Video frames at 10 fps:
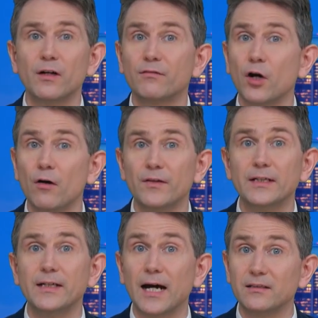of
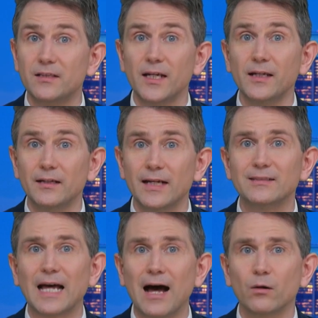COVID-19 is
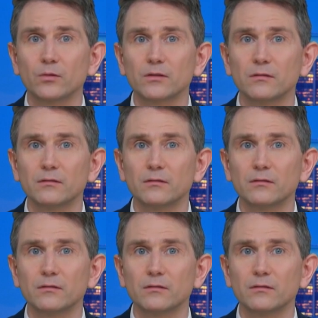out.